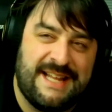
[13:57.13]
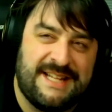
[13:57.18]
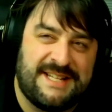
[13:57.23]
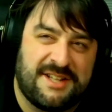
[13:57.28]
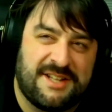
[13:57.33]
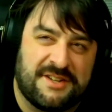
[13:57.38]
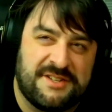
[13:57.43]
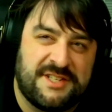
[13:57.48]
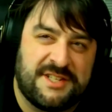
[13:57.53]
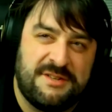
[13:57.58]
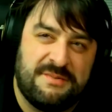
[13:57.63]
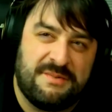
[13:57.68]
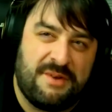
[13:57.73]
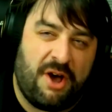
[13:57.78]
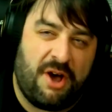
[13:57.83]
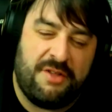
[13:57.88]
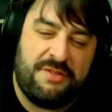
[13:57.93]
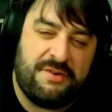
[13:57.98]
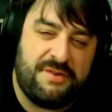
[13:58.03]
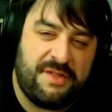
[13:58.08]
It doesn't,
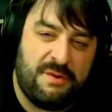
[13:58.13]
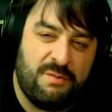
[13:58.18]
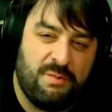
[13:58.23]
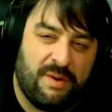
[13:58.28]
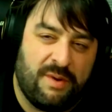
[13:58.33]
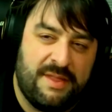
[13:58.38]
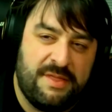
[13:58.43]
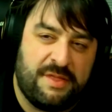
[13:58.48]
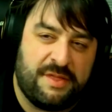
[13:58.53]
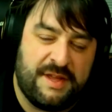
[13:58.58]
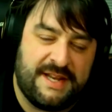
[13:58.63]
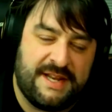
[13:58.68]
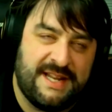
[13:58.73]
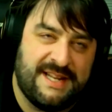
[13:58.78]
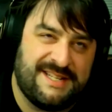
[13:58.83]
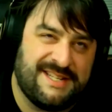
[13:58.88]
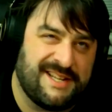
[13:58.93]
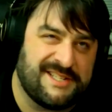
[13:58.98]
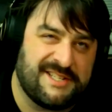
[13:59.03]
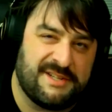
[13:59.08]
other than one thing,
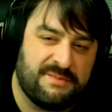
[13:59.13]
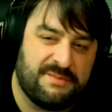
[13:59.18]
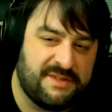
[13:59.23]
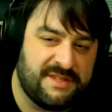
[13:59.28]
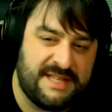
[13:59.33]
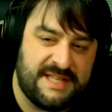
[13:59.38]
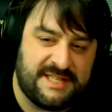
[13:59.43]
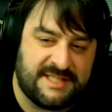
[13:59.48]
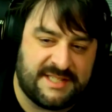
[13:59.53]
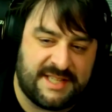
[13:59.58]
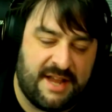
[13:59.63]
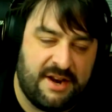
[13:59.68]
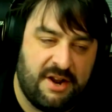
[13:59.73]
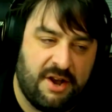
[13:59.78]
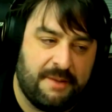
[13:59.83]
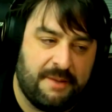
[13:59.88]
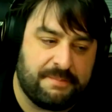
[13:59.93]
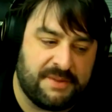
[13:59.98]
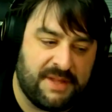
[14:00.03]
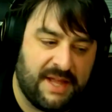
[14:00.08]
it doesn't really set
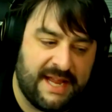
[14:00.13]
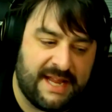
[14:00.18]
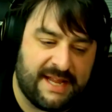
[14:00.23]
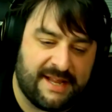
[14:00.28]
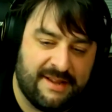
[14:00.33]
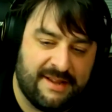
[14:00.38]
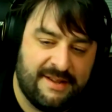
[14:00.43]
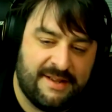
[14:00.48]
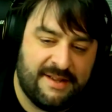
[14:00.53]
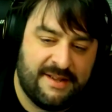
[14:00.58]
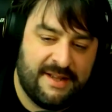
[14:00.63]
up like